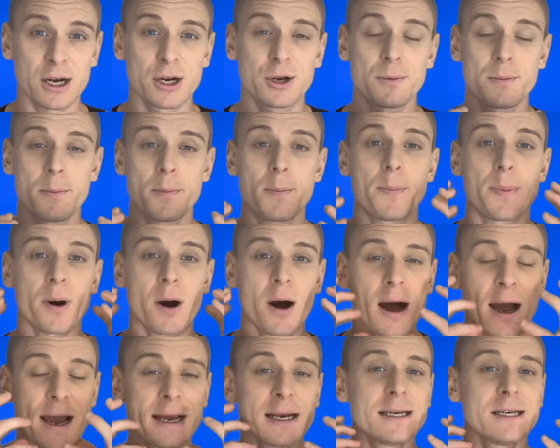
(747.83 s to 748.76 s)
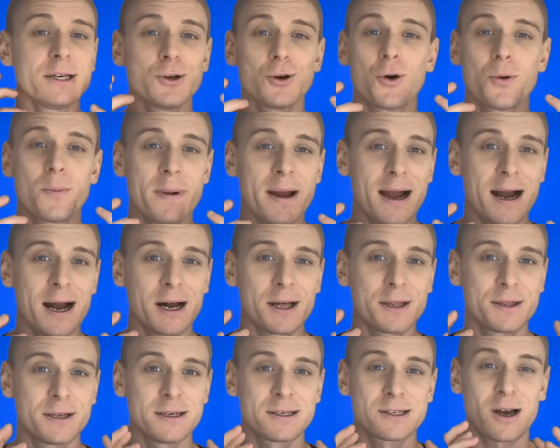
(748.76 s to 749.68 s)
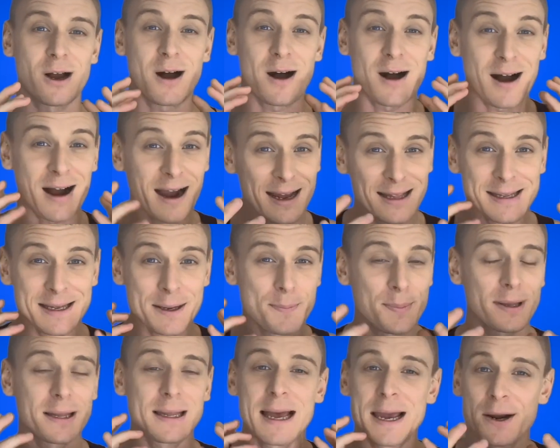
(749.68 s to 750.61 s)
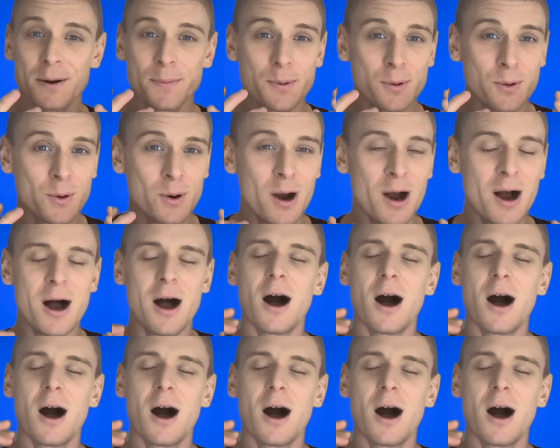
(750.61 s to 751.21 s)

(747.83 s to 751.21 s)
combined in your mouth is highly palatable,